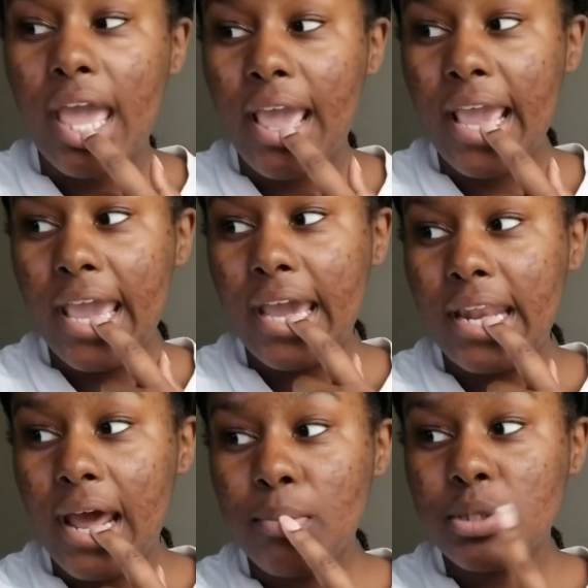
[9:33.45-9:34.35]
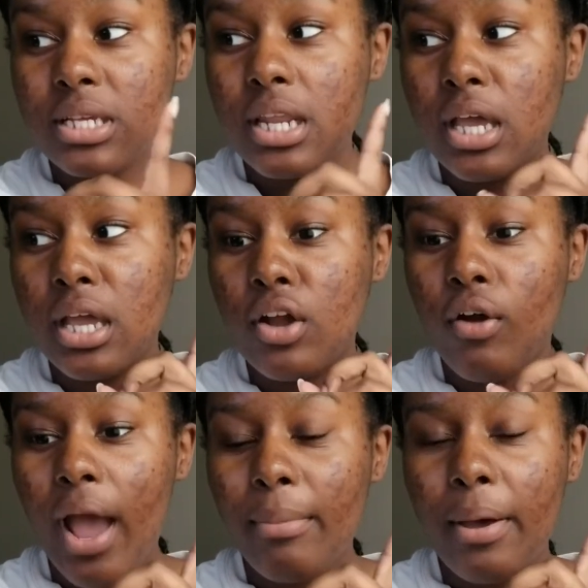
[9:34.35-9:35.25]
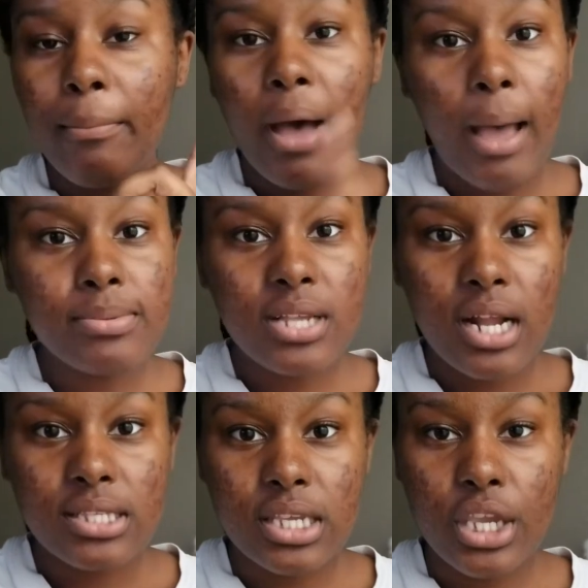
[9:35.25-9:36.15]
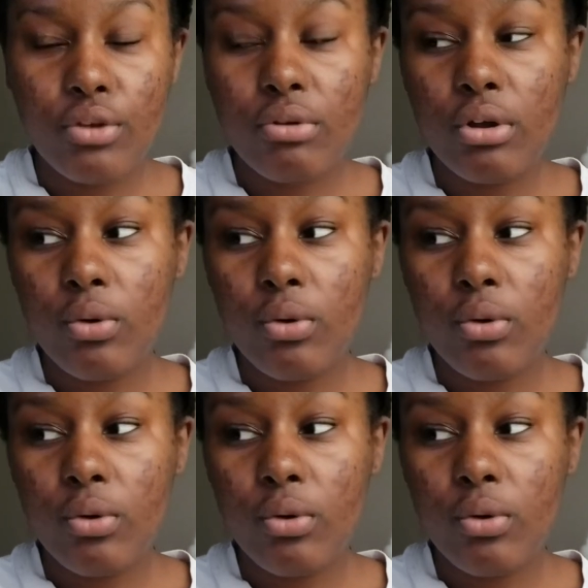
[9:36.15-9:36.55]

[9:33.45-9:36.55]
and I'm just gonna grab a Pop-Tart to eat real